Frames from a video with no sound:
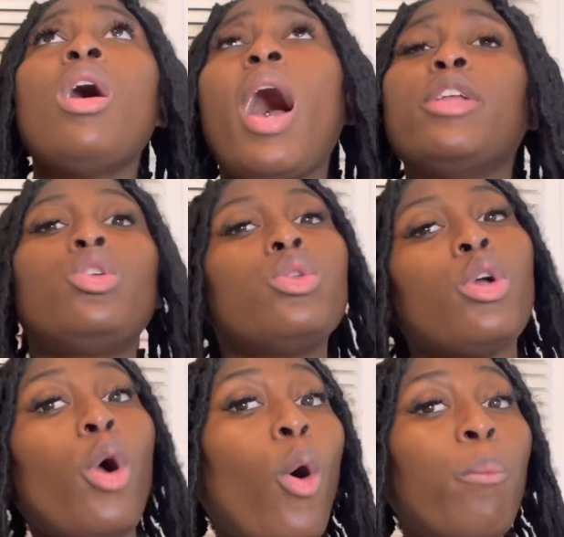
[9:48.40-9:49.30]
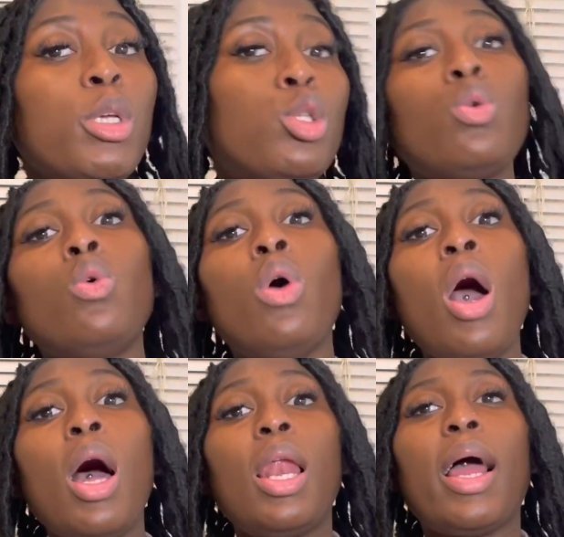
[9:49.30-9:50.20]
I told her, oh, me
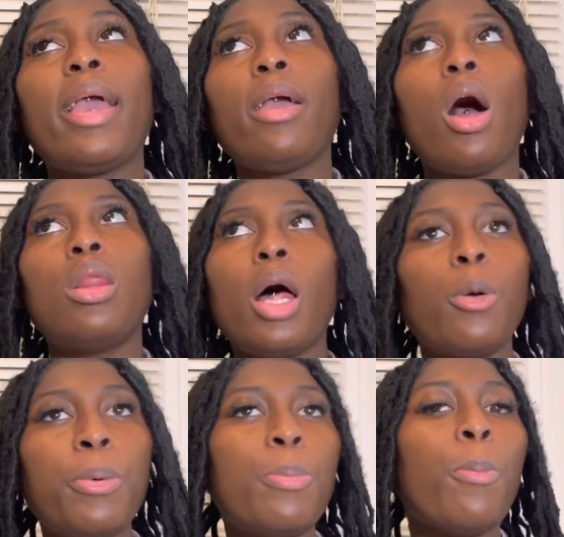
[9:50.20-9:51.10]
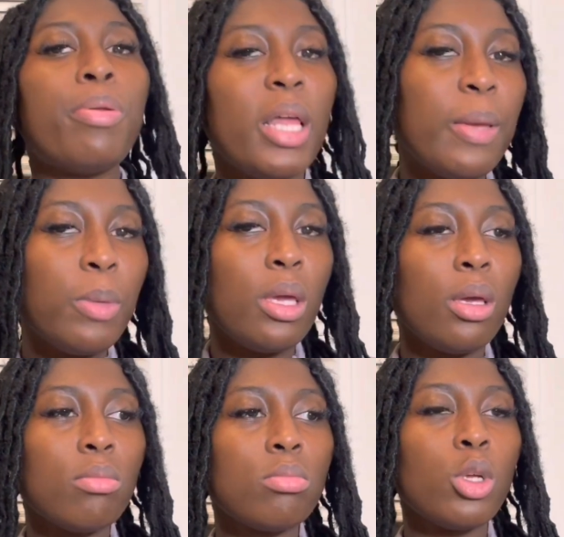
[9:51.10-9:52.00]
too. Like, a lot of people play
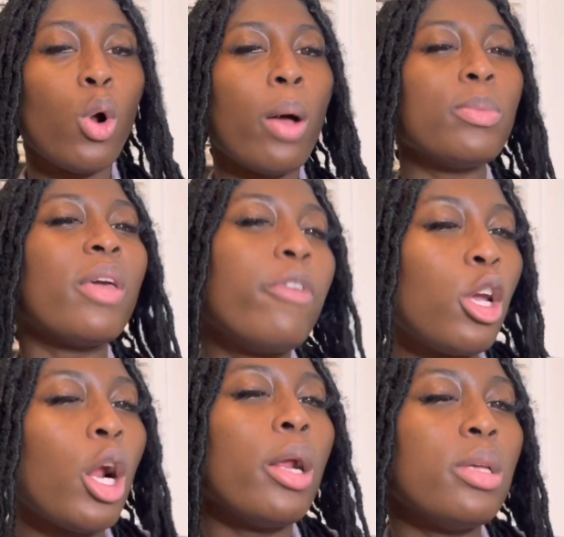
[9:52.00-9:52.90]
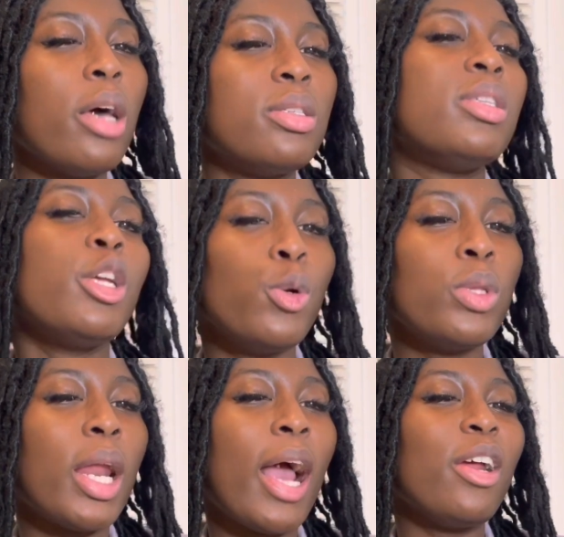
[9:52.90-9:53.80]
me. You know, I'm giving her a
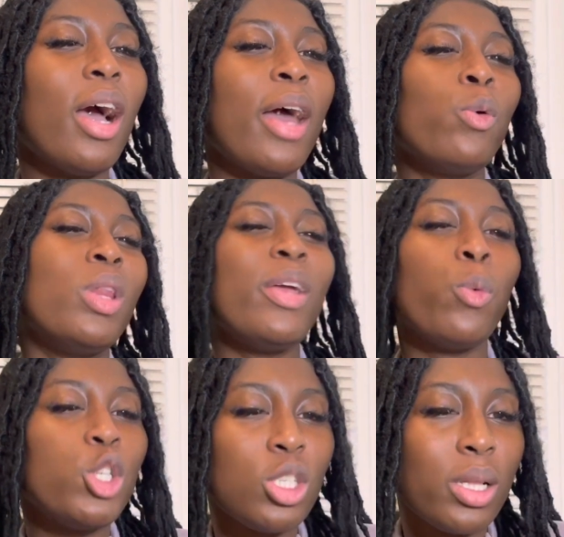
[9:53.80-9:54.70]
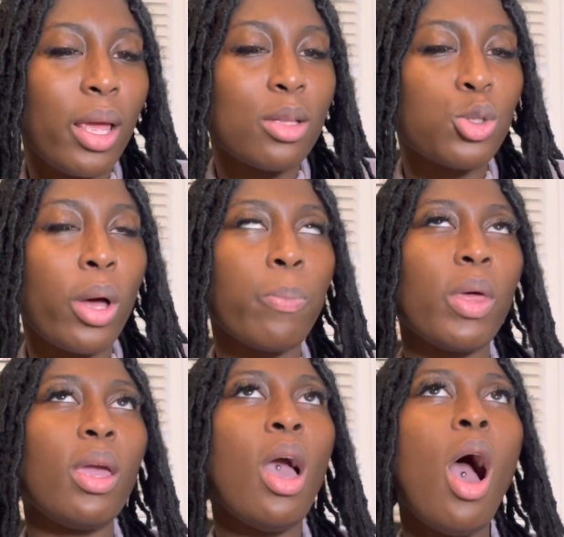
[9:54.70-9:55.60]
signal that I don't like what she did. So I'm
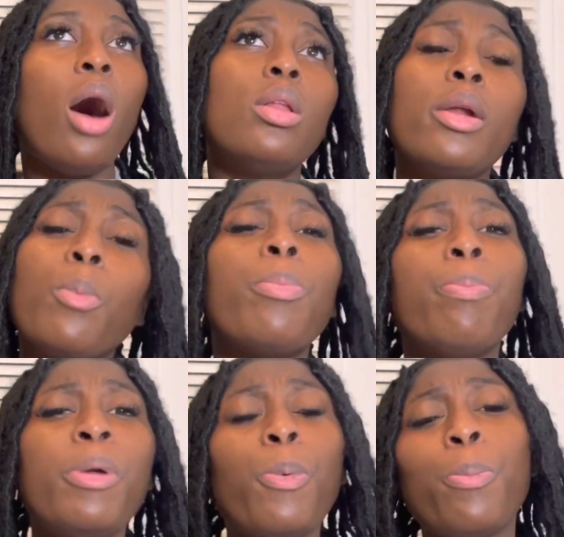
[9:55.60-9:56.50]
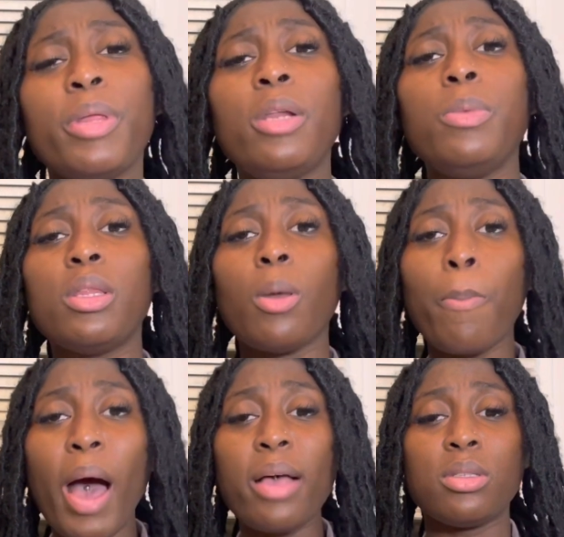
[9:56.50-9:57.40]
like, a lot of people played me in the
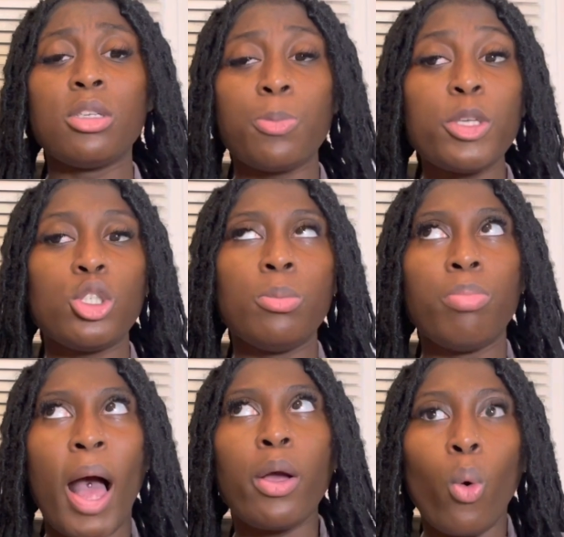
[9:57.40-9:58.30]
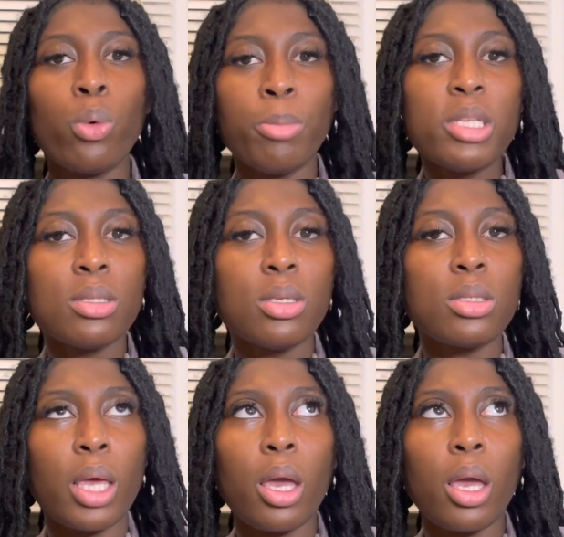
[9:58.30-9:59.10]
past, especially Black-owned business.